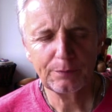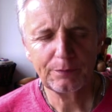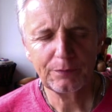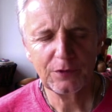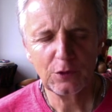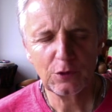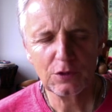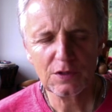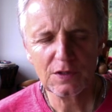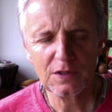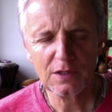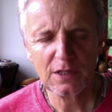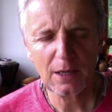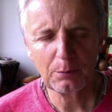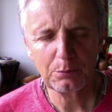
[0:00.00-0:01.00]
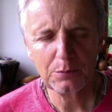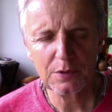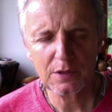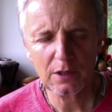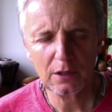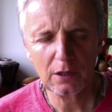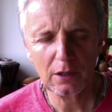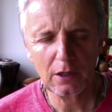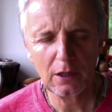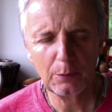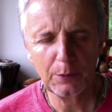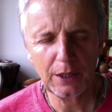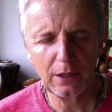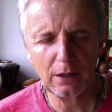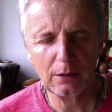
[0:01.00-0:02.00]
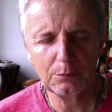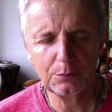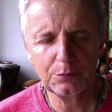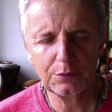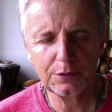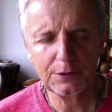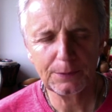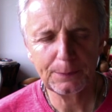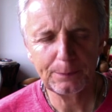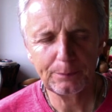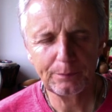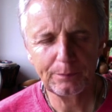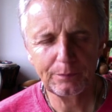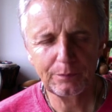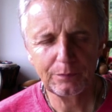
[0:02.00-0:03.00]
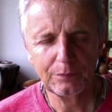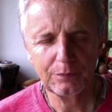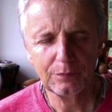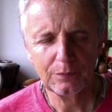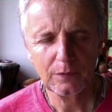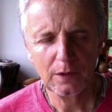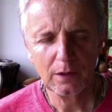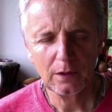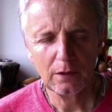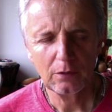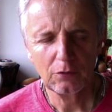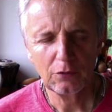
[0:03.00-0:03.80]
to take you deeper within,